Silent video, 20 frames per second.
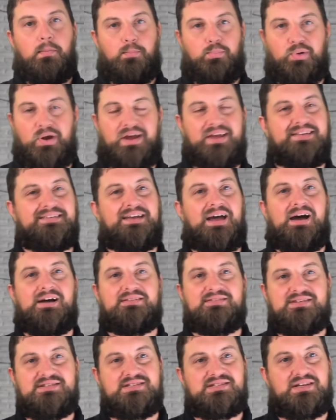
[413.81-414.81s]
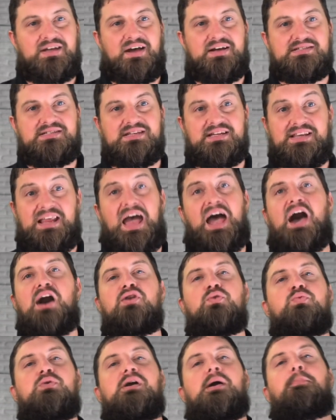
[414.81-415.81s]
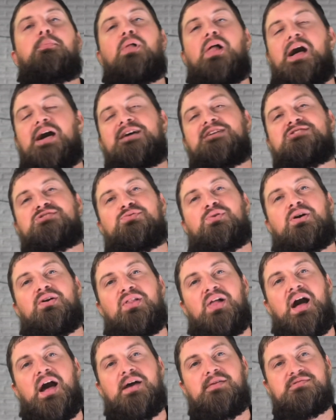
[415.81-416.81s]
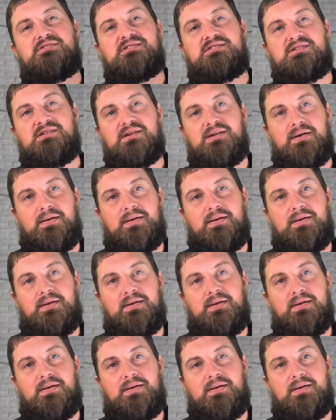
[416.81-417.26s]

break it down, discuss it, and how do we apply it to our lives.